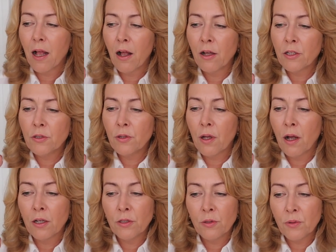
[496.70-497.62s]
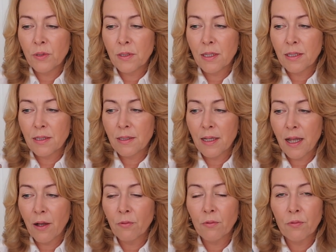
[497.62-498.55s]
I use this
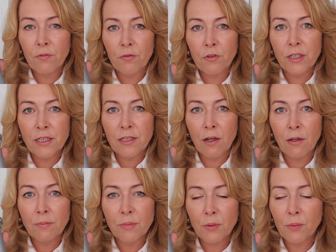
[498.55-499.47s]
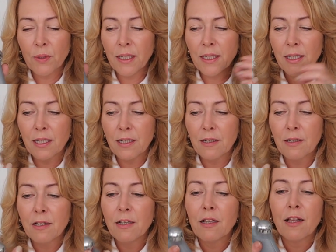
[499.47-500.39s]
now 3 times a week
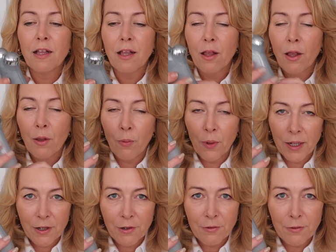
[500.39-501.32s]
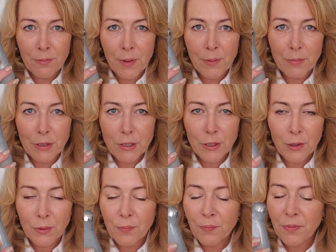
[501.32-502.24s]
when I remember
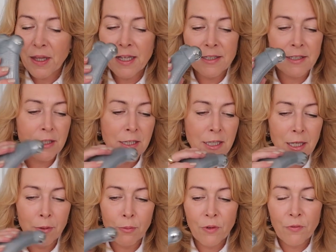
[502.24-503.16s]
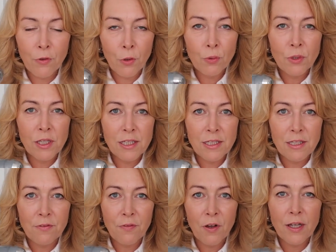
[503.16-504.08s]
to. That's the thing with all these
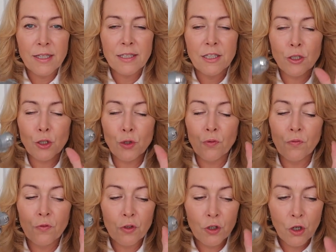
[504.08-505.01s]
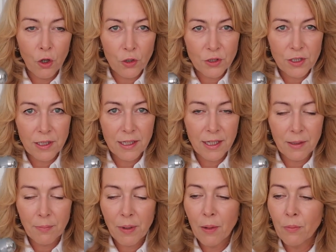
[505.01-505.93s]
devices, you've got to
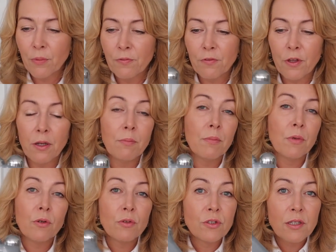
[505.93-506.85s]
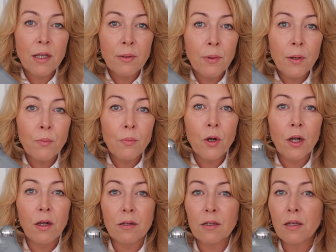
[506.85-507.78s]
keep up with them or they won't
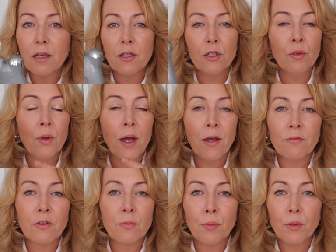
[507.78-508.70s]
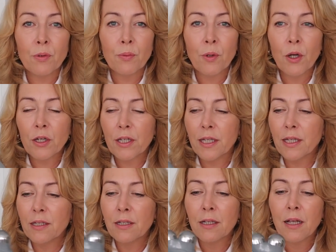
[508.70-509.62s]
work. You have to put the work
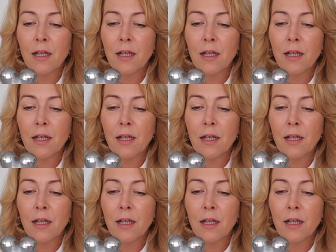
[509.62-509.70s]
in.